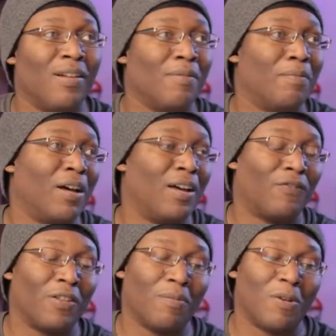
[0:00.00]

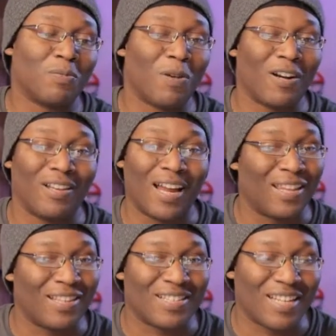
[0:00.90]
but for the most part, a lot
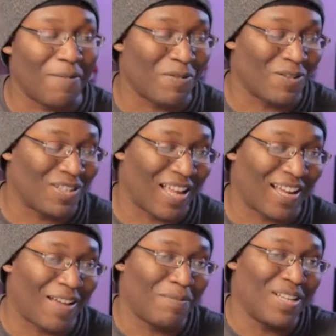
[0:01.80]
of the staples
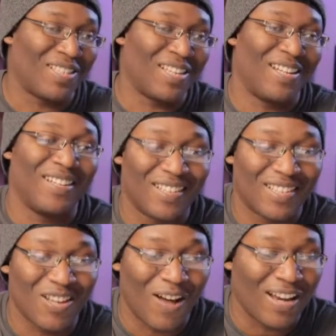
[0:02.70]
like I'm missing.
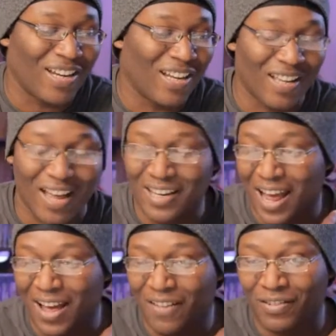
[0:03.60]
So I did I
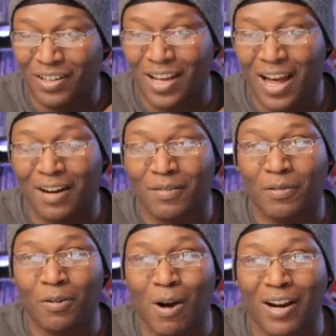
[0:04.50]
have got
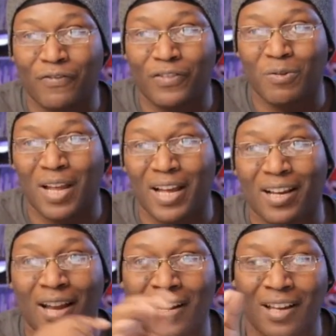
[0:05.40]
quite a few like
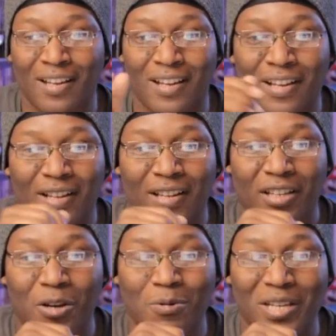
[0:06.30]
kind of
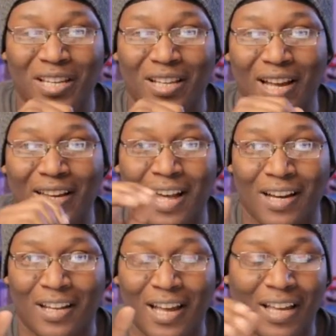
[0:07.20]
kooky, like kind
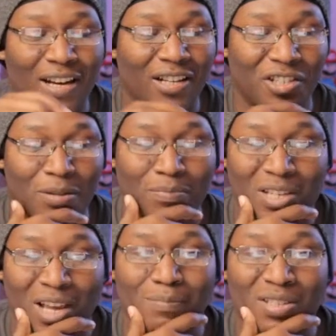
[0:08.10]
of like hidden gem
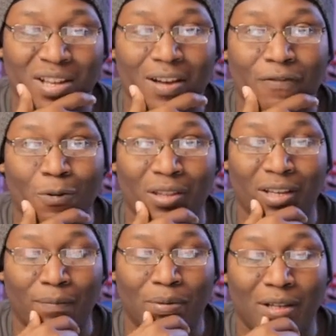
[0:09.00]
type stuff for
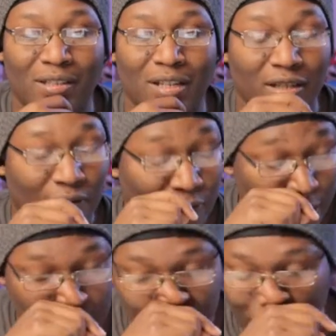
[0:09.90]
the PlayStation
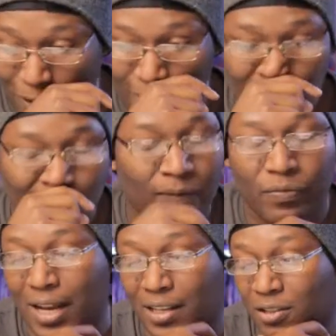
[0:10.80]
Vita. So
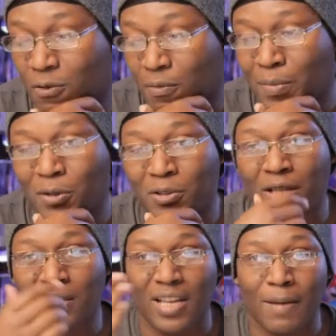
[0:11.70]
that's cool. But most of
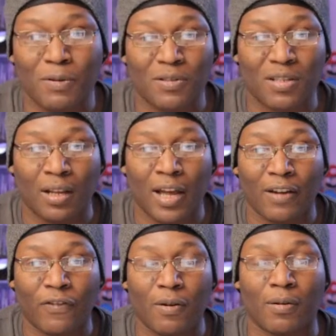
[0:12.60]
the staples,
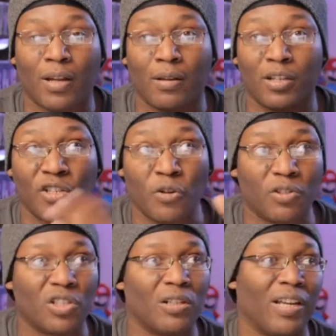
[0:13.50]
like for and
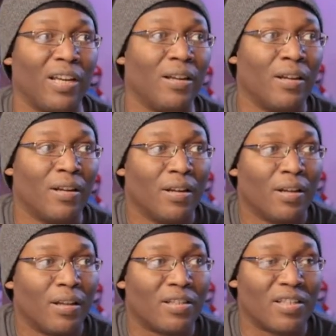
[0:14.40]
usually
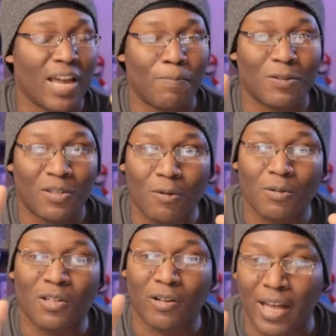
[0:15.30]
the staples,
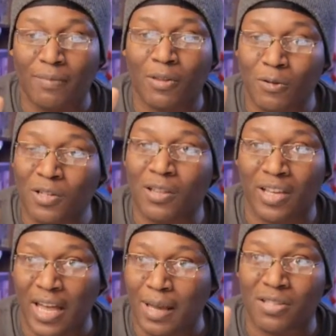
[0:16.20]
those are game, those are the
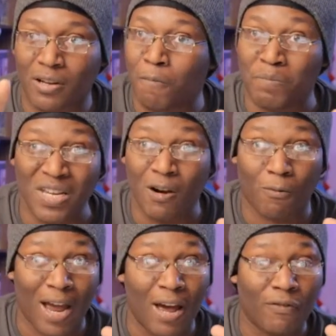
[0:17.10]
games that'll be
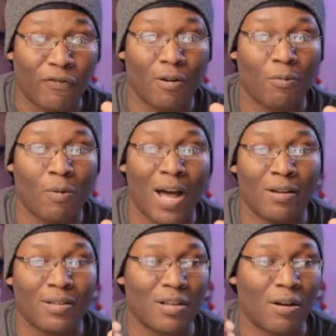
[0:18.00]
around for a
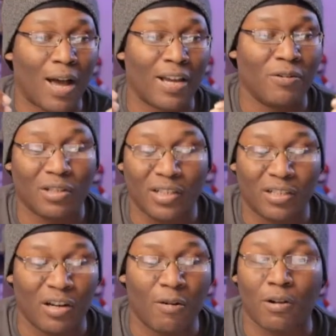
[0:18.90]
while. So I usually
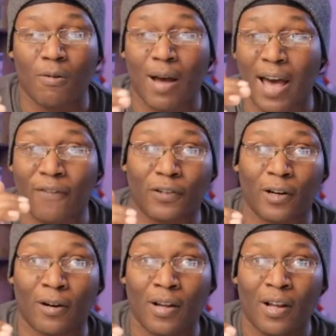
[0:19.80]
don't go
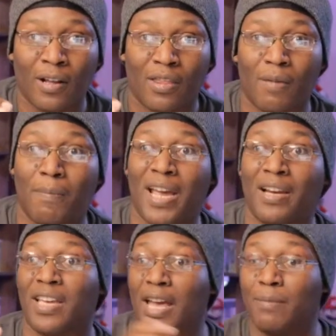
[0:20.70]
after the
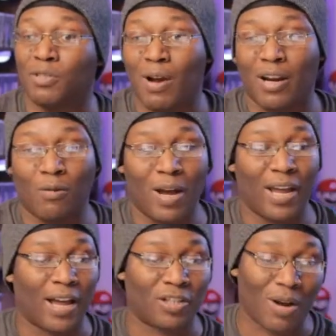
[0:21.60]
main games right
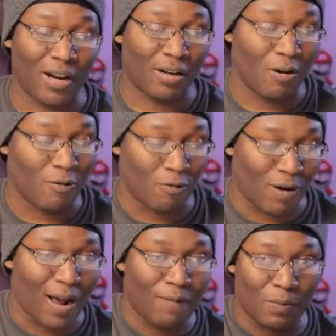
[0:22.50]
away. I try to go
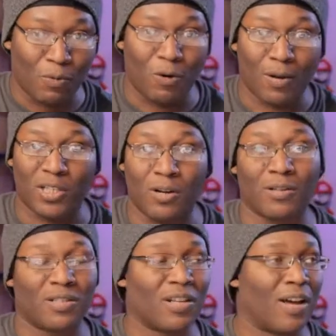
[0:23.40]
grab the more
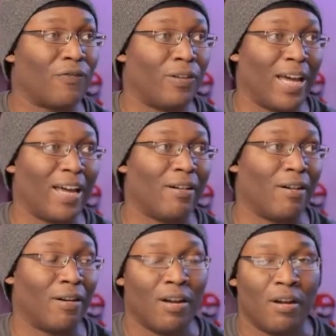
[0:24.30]
obscure stuff
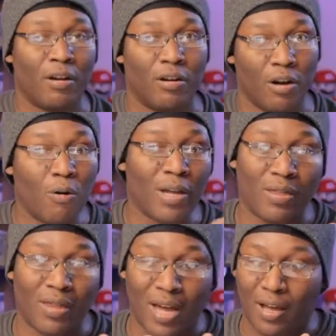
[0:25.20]
later,
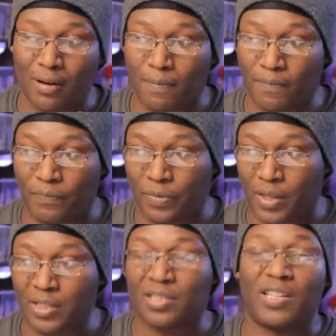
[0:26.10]
knowing that
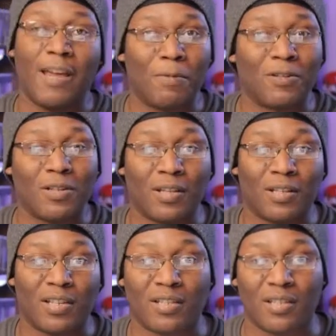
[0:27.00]
the staples on the
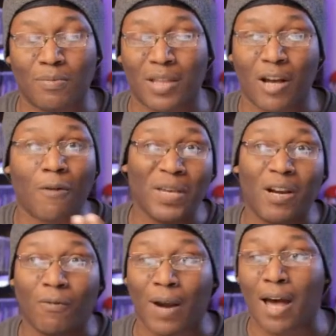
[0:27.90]
system they'll
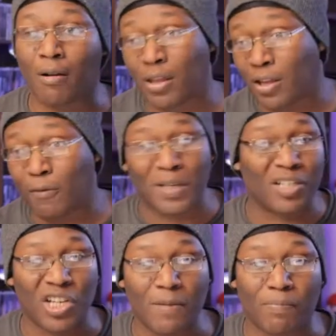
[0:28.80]
be around and they'll be
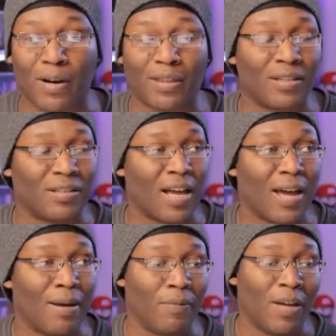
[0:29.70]
cheaper at the
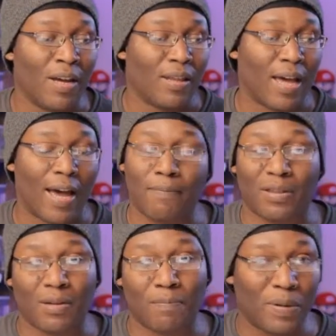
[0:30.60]
time that have
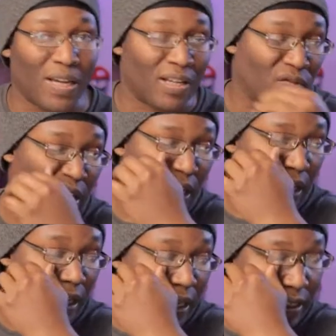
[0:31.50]
but the ps
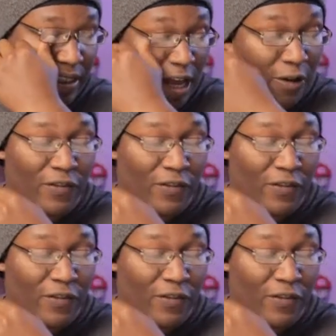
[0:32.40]
vita itself